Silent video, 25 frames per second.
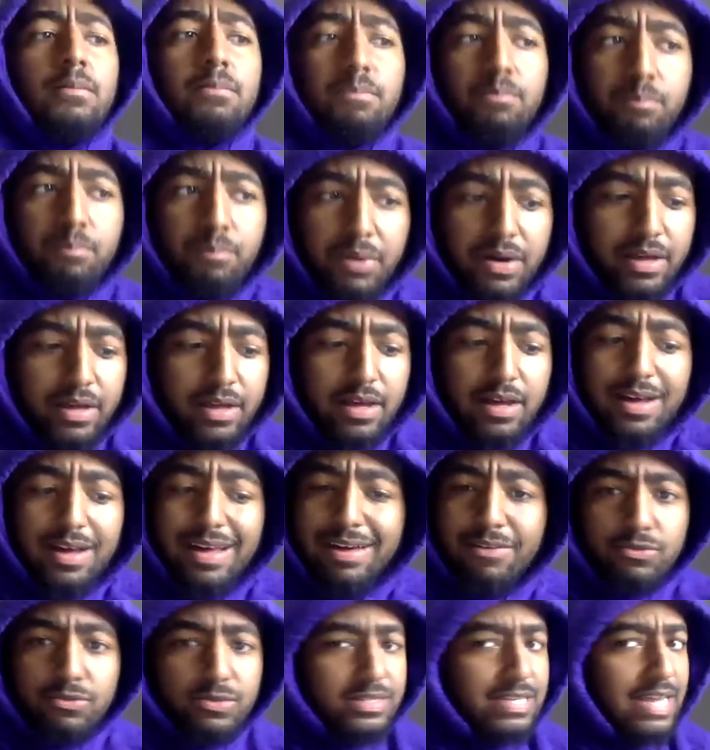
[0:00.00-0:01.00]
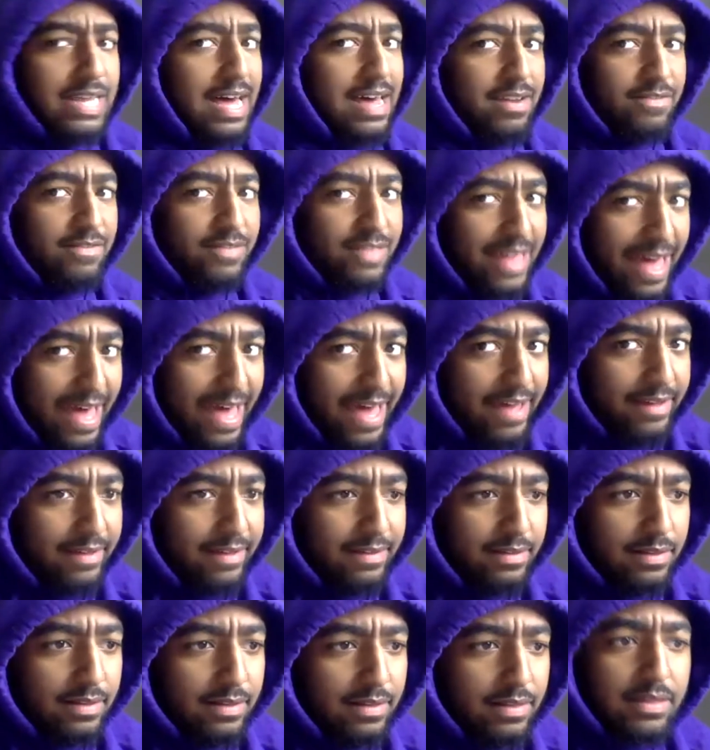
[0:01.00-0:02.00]
But outside of that,
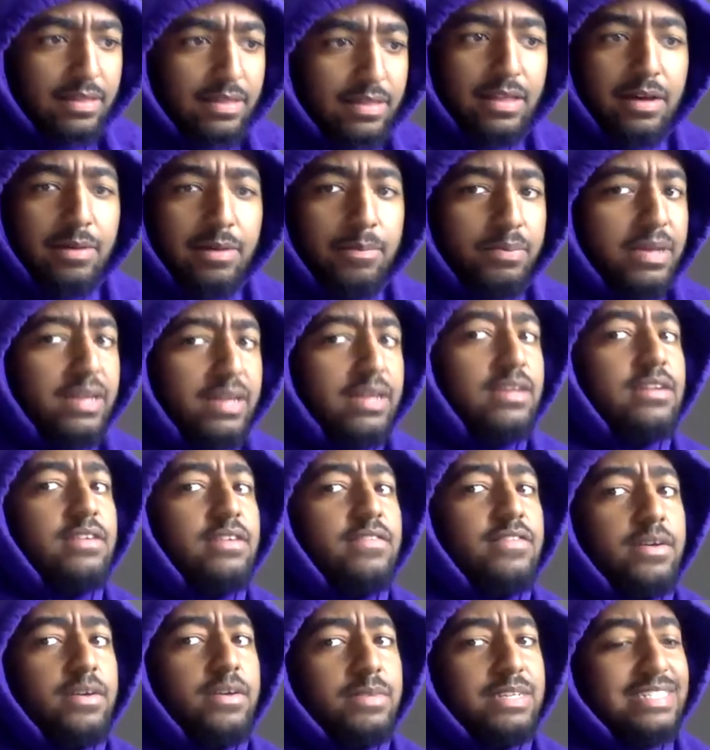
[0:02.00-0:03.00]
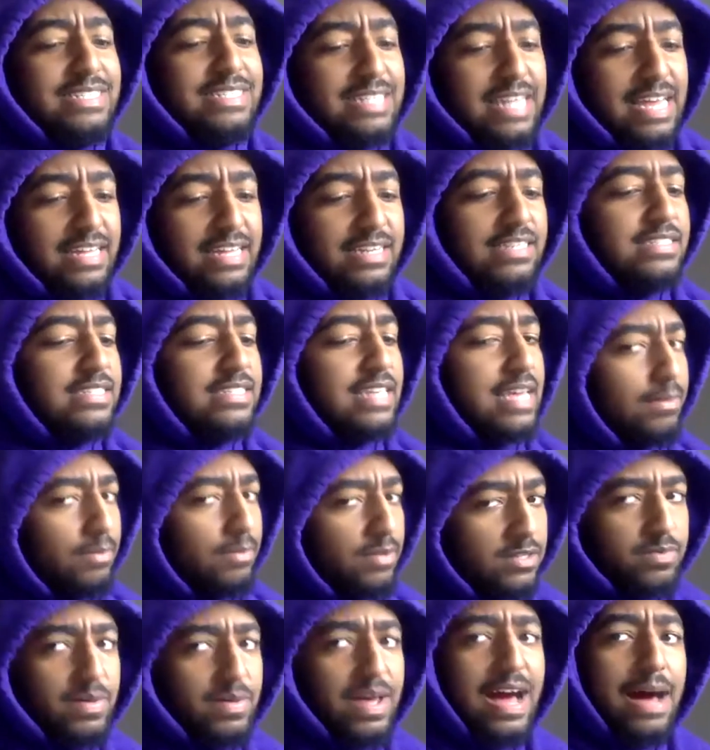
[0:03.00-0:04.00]
the opinion of him has stayed the same.
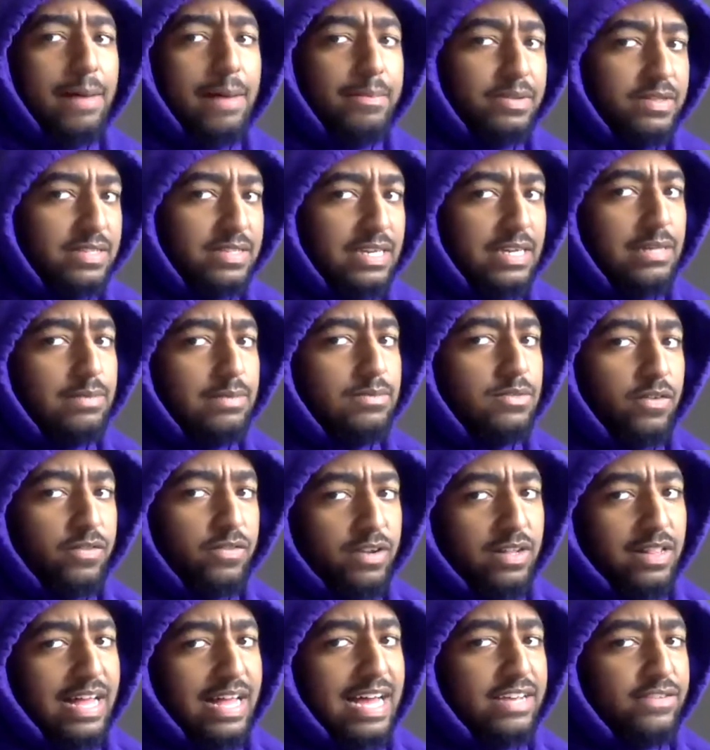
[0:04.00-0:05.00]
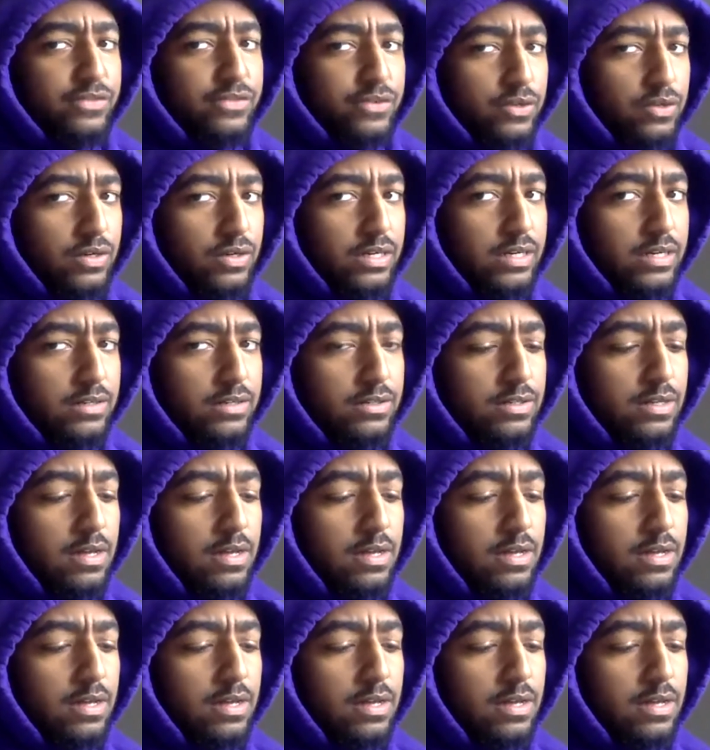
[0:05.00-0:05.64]
He's been hopping teams over the last few years.